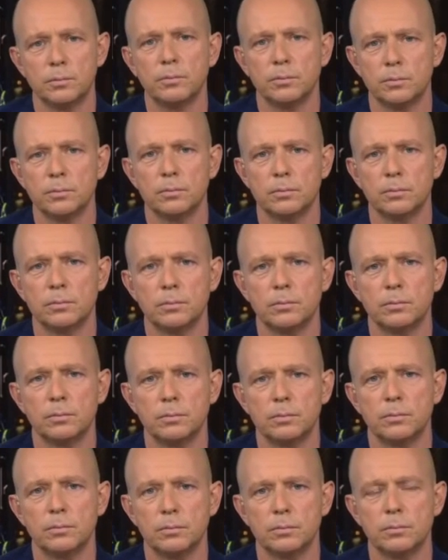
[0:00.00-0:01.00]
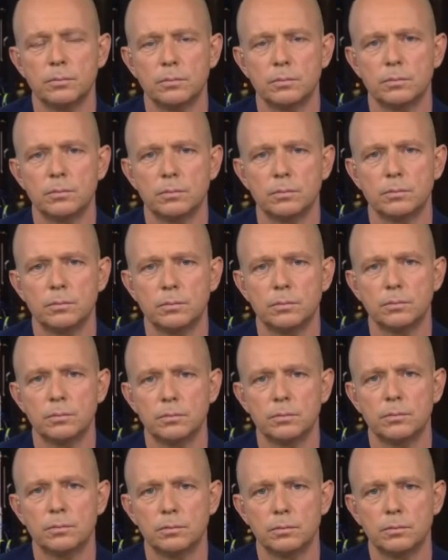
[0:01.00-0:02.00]

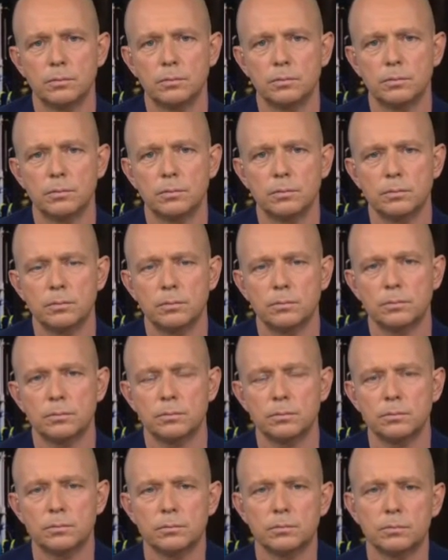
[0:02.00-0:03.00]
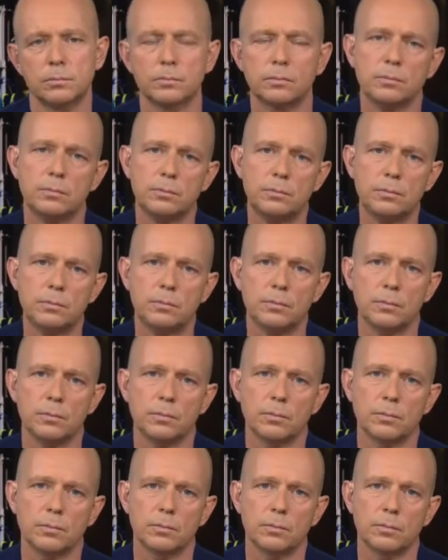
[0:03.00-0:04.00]

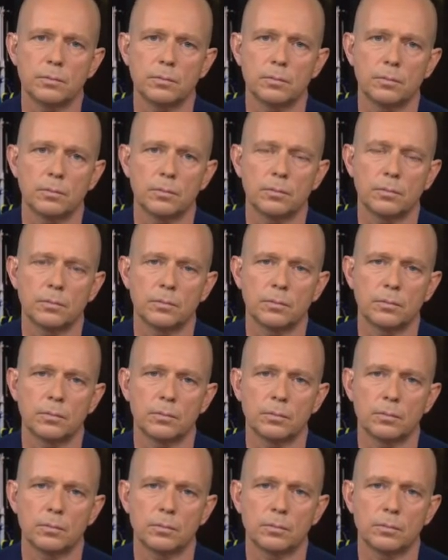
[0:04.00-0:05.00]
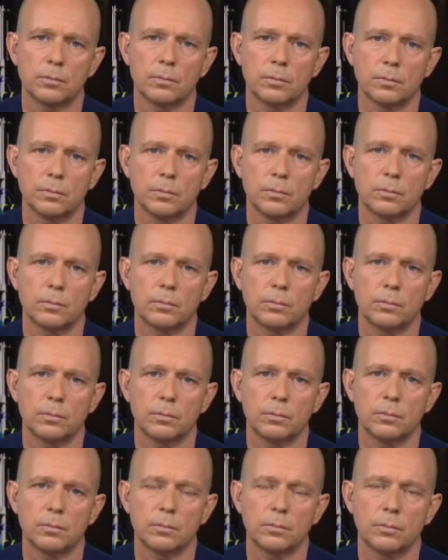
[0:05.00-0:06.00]

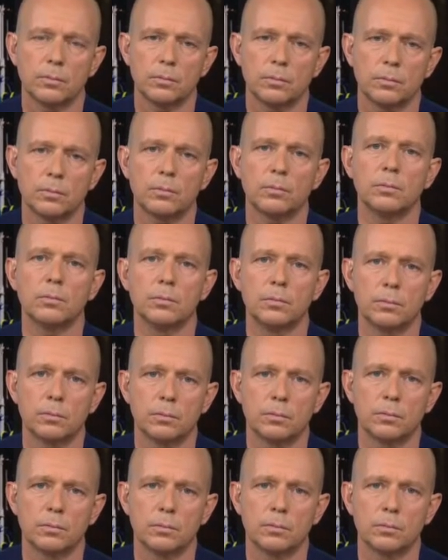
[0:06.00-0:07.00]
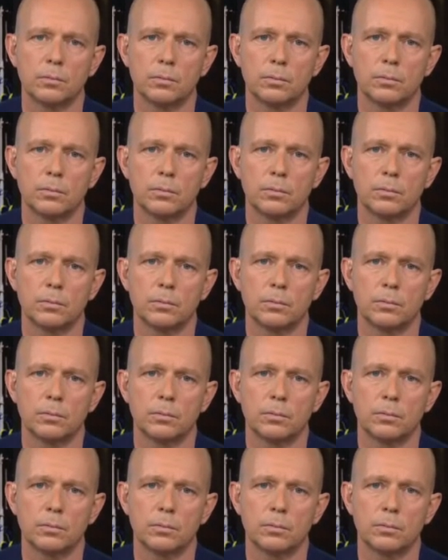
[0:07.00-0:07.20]
(silent)